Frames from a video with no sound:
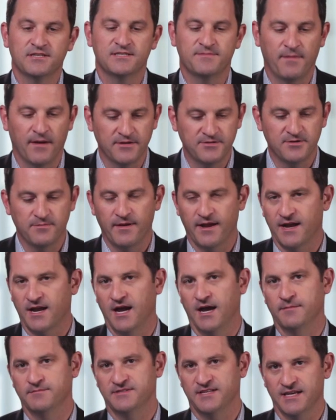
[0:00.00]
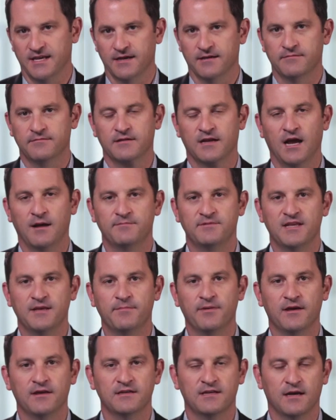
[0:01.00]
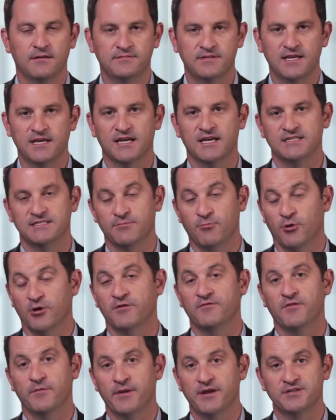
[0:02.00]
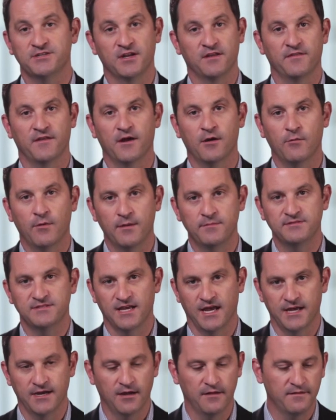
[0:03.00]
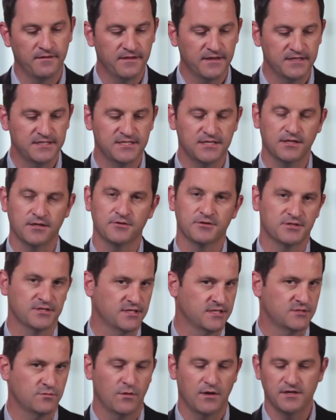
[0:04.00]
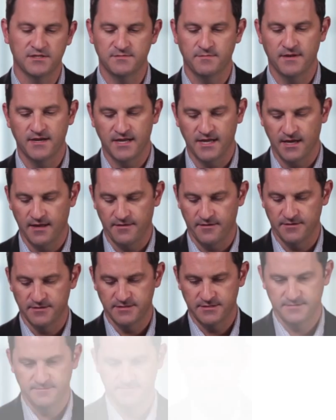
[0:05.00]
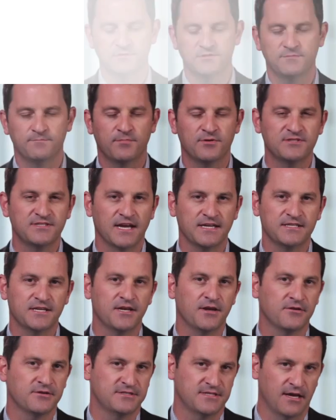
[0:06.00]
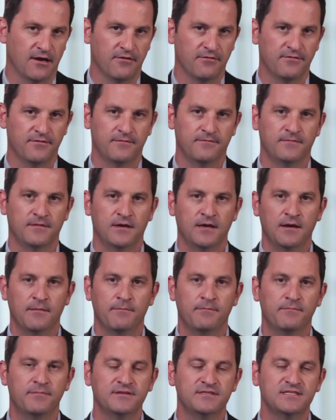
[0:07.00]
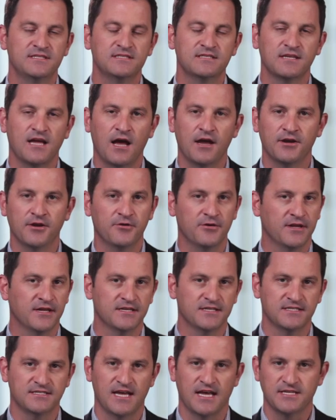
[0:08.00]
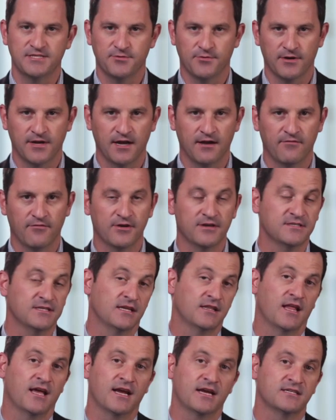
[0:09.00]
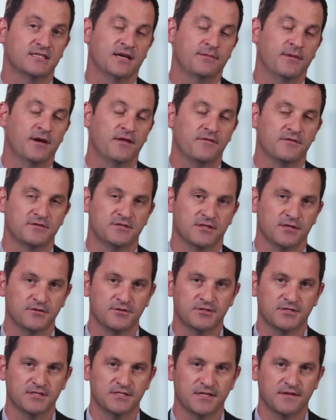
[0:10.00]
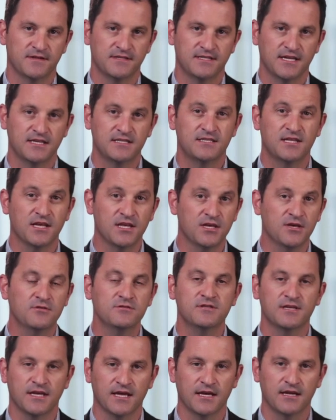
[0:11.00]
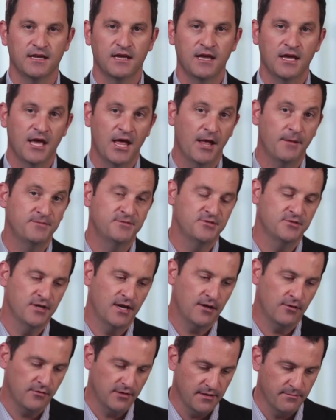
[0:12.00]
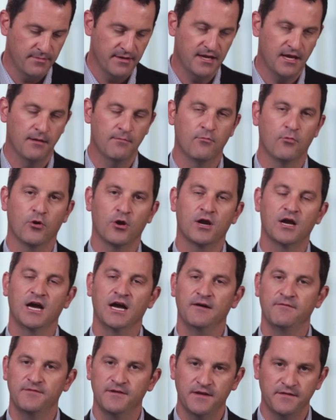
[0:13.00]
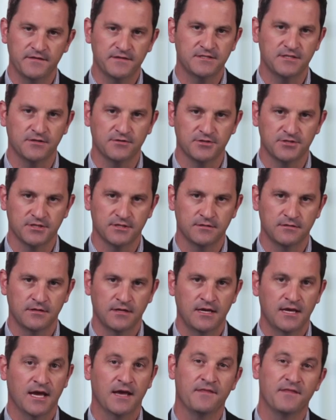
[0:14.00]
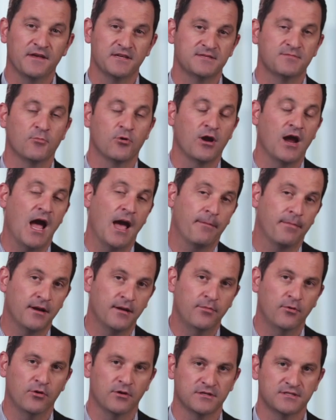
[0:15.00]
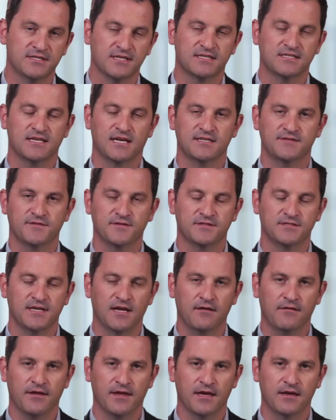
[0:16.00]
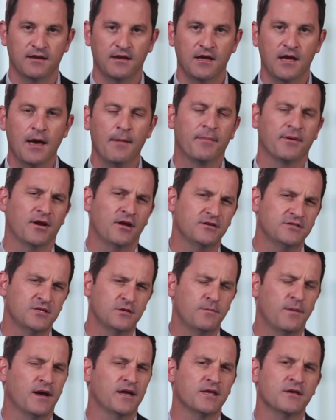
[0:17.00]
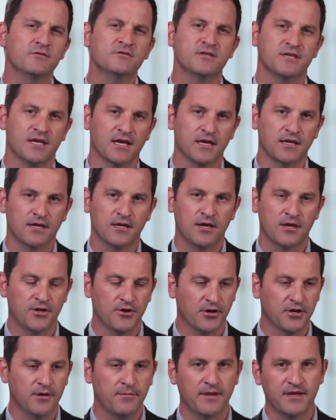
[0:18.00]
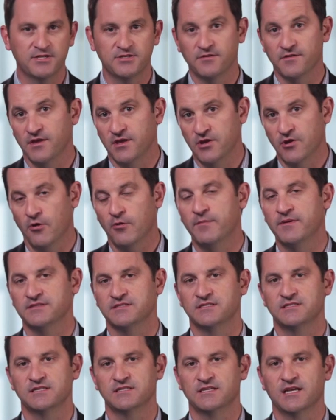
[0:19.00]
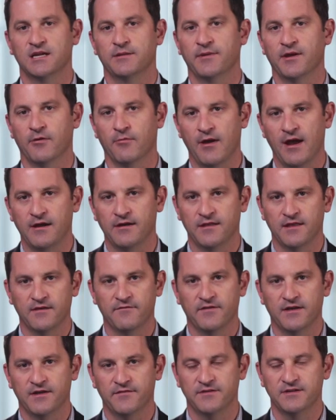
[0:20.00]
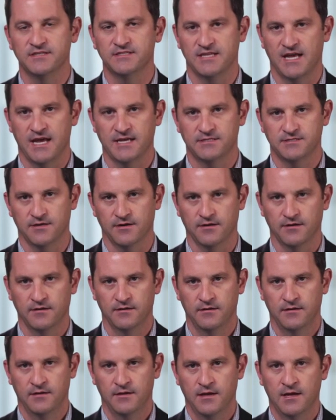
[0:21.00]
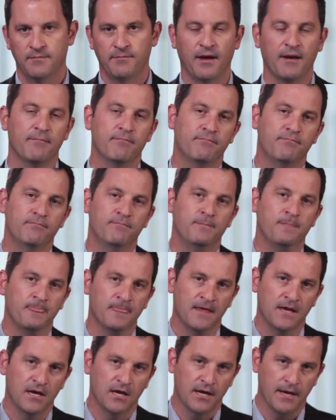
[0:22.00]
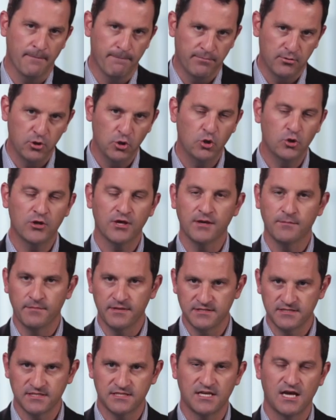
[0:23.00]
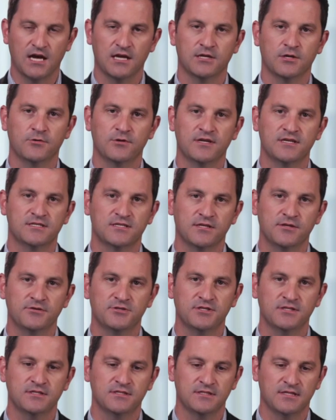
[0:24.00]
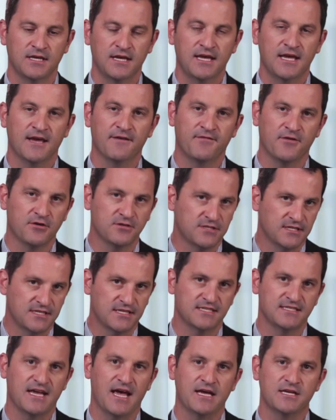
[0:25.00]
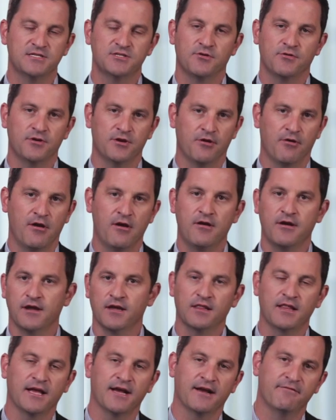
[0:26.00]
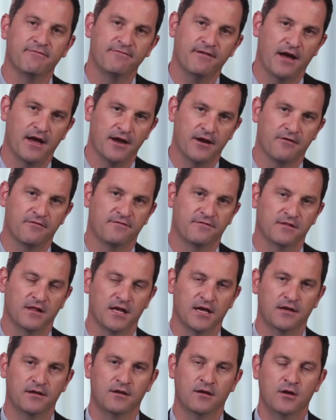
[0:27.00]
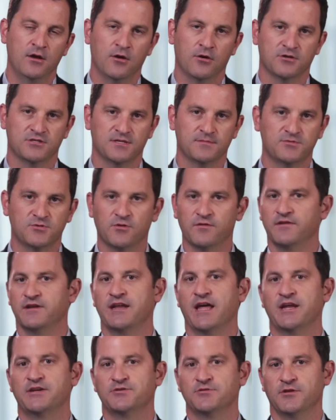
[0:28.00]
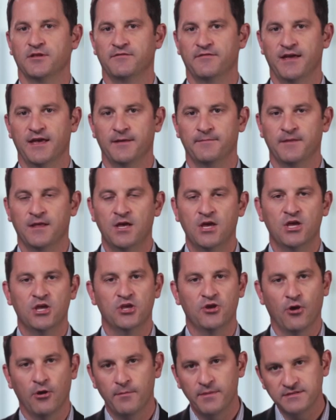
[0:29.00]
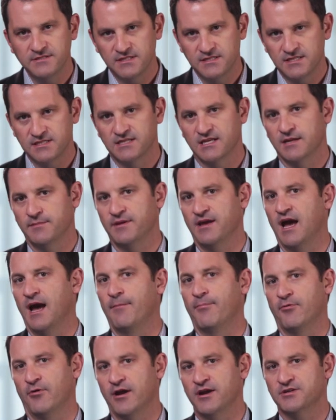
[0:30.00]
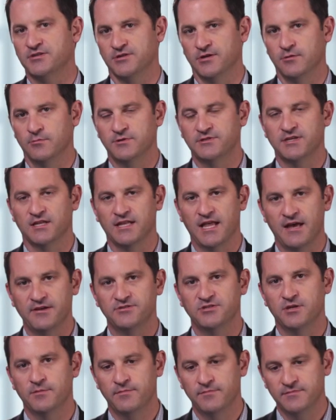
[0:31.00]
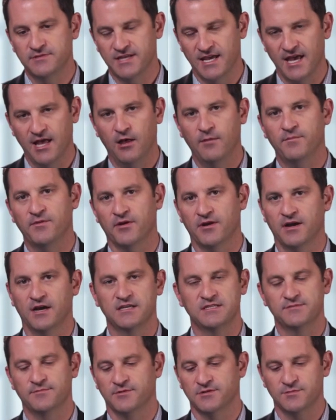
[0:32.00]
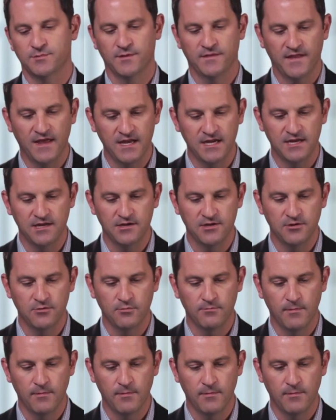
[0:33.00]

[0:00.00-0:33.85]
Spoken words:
is sponsored by CompTIA. CompTIA has more information on their website on this solution as well as many others. Protecting yourself. Business continuity and disaster recovery is unlike some other solutions in the sense that using it helps you not only become more confident in the solution and thus more applicable and successful selling it, but also by using it, you're going to make sure that your business is going to be around in the event of a disaster. By employing business continuity solutions, if there's a disaster in your area, like a fire, flood, or some sort of a natural event, your business is going to be operational, which allows you to help your customers when they need you